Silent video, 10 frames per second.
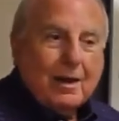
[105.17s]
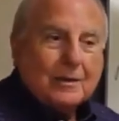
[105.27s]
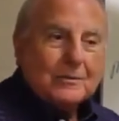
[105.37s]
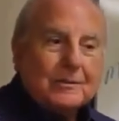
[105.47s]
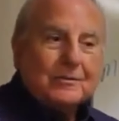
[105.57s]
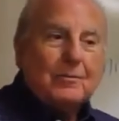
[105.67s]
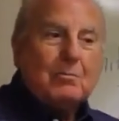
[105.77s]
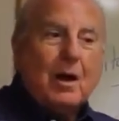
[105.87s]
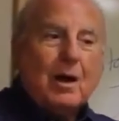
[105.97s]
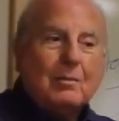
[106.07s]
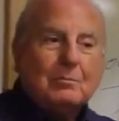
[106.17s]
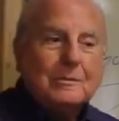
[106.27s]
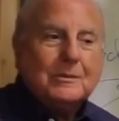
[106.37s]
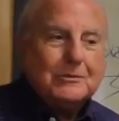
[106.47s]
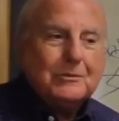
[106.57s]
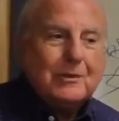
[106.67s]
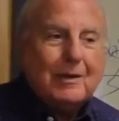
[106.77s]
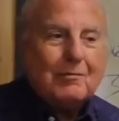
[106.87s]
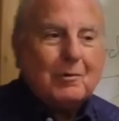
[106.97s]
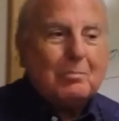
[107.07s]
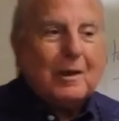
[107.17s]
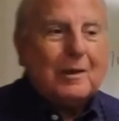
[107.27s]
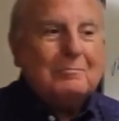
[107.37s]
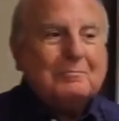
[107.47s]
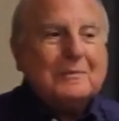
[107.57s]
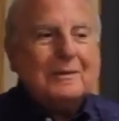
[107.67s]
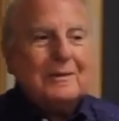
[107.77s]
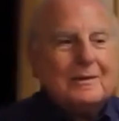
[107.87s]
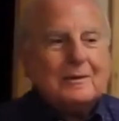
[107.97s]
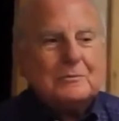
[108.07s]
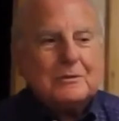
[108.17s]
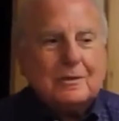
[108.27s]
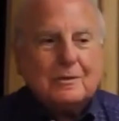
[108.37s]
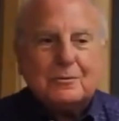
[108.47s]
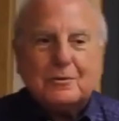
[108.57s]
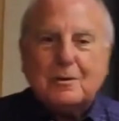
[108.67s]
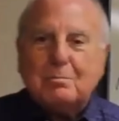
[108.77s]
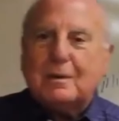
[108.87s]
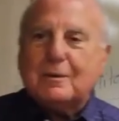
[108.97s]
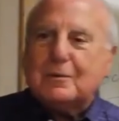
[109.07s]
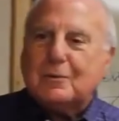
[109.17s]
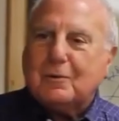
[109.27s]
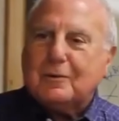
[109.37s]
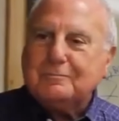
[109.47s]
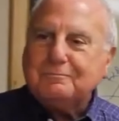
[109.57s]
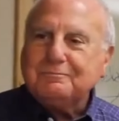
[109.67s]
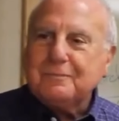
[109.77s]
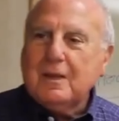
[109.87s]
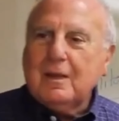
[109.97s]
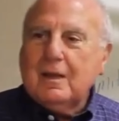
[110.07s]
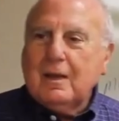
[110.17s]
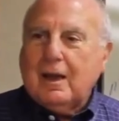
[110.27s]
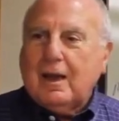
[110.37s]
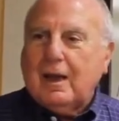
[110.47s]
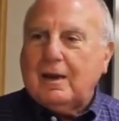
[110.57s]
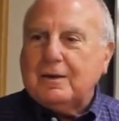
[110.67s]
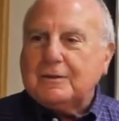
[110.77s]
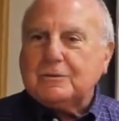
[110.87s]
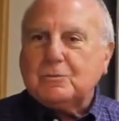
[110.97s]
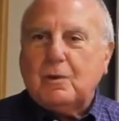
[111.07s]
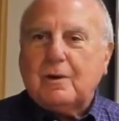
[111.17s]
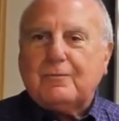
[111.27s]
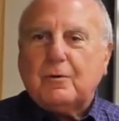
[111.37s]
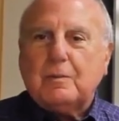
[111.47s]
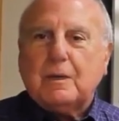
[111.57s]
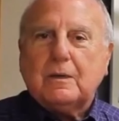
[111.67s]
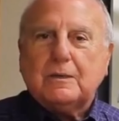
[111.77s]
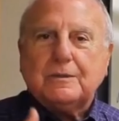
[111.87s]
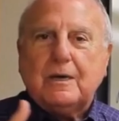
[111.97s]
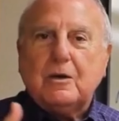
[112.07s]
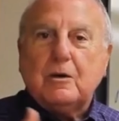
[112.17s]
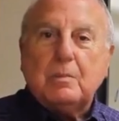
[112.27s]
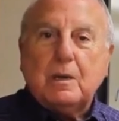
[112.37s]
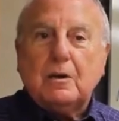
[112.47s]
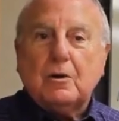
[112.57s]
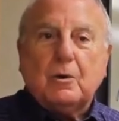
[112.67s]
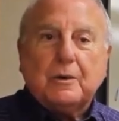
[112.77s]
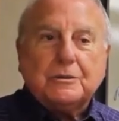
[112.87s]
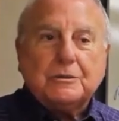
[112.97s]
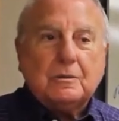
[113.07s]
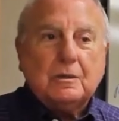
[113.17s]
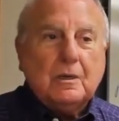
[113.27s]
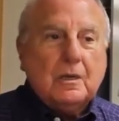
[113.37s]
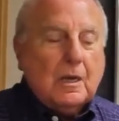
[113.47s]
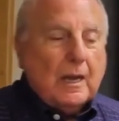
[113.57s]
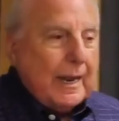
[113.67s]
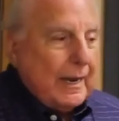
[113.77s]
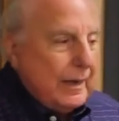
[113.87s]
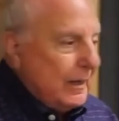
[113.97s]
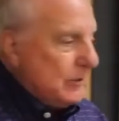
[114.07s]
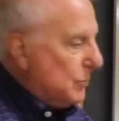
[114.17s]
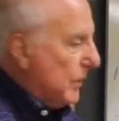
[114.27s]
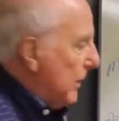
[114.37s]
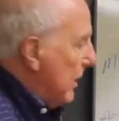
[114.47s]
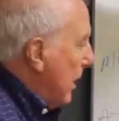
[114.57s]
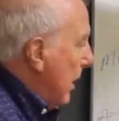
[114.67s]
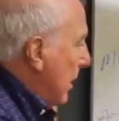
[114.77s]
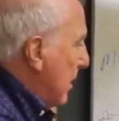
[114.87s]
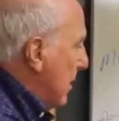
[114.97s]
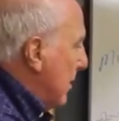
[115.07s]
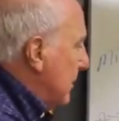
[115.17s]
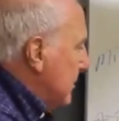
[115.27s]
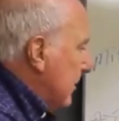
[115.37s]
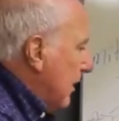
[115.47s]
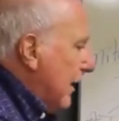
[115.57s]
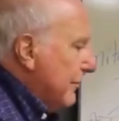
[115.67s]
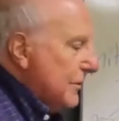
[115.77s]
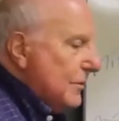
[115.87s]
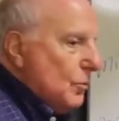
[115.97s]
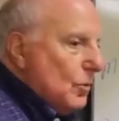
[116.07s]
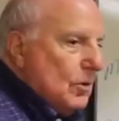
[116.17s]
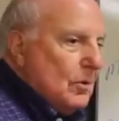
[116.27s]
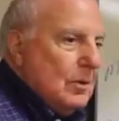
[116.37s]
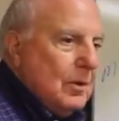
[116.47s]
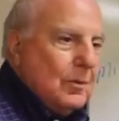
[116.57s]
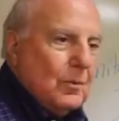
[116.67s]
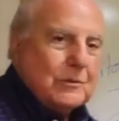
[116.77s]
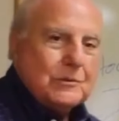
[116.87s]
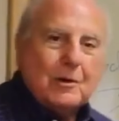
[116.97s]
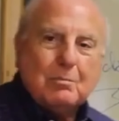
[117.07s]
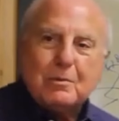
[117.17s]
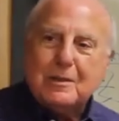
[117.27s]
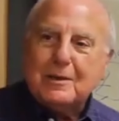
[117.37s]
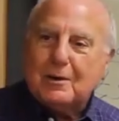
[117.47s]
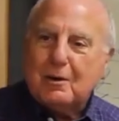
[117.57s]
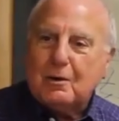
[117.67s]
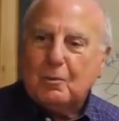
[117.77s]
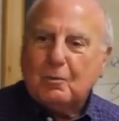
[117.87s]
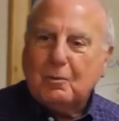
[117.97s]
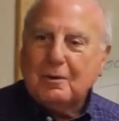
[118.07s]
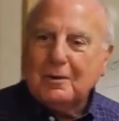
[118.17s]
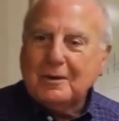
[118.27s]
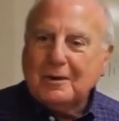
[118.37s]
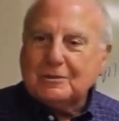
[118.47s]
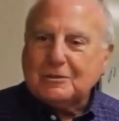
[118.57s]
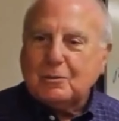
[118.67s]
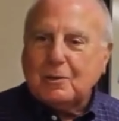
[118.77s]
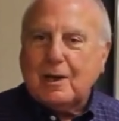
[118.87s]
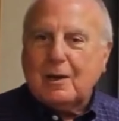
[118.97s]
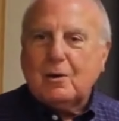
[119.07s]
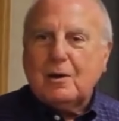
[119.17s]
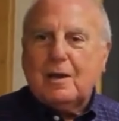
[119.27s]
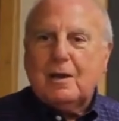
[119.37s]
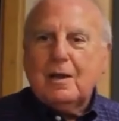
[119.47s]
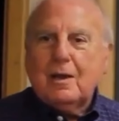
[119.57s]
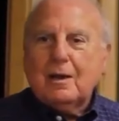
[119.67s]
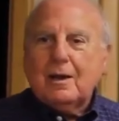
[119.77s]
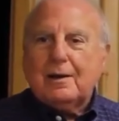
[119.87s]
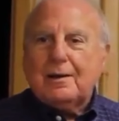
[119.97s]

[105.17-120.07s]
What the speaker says: antioxidants from mom because you have her blood that comes to you through the umbilical cord. And this is wonderful because now you're being nourished. And as we come into life, into the world, we start breathing on our own. So we're not only